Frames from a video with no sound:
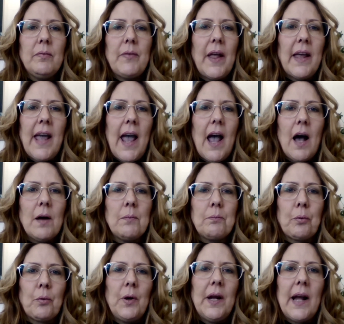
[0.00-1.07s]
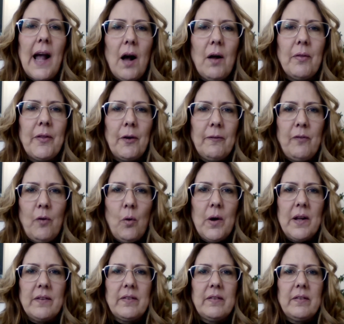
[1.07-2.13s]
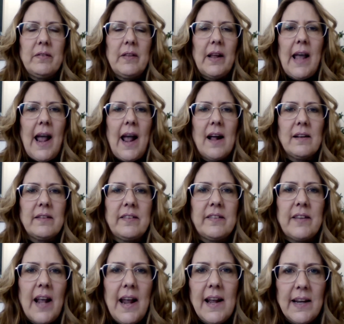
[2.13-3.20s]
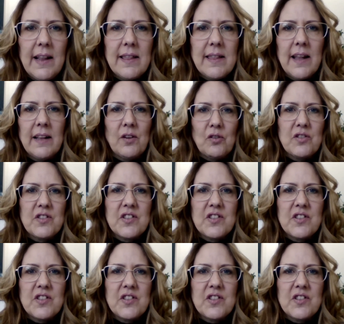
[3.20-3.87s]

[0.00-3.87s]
they can't bring out their voice they can't say anything they're